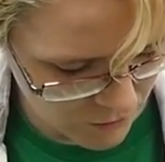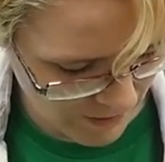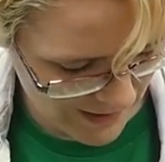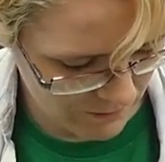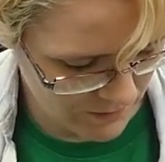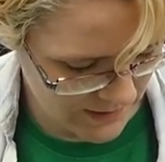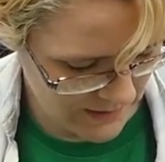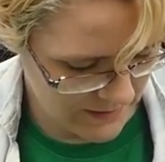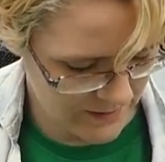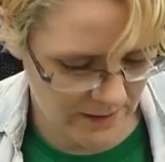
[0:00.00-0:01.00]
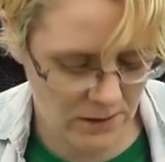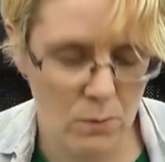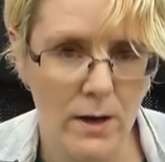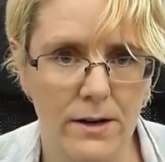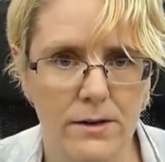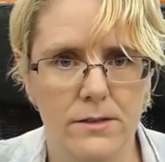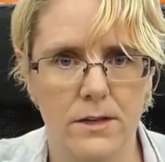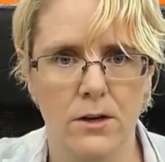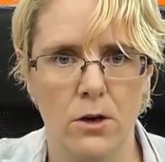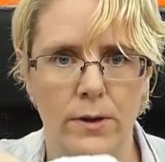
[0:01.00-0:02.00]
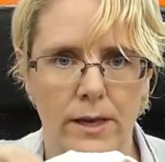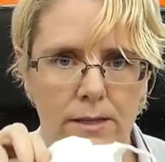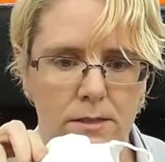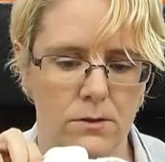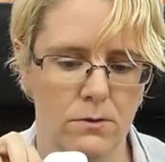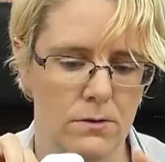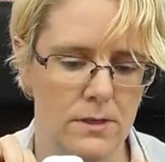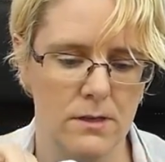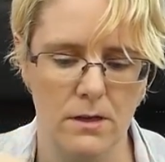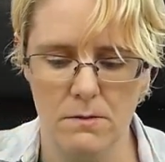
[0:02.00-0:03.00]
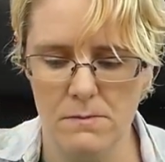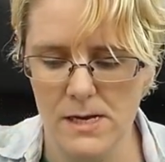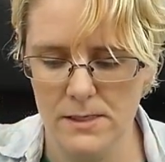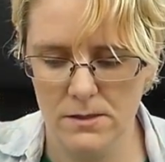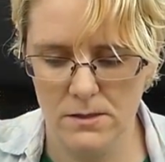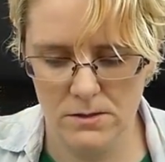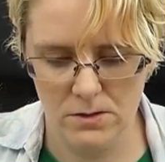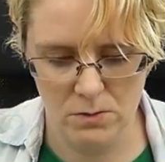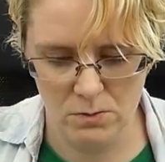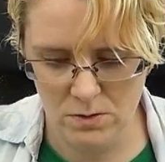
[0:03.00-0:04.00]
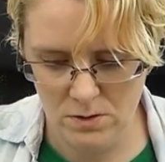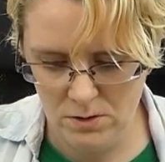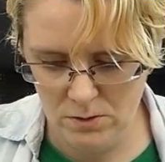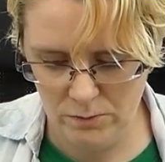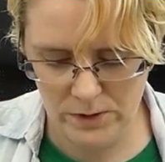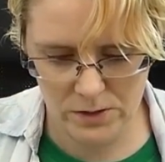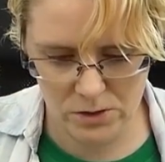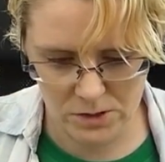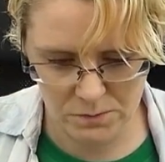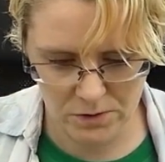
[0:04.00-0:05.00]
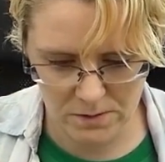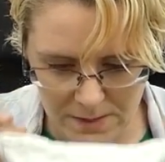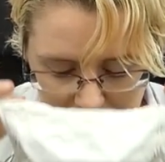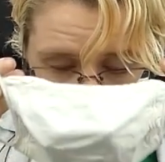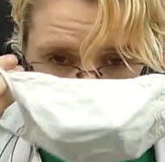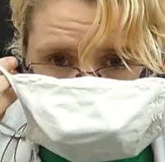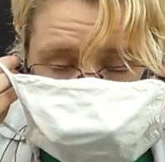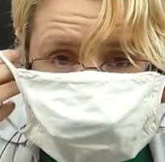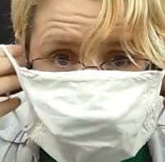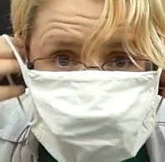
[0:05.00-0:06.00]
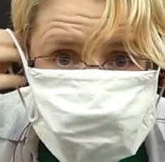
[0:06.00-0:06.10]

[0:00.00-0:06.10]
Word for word: ground and data wires are going into this side of the mask. So we can just put the mask on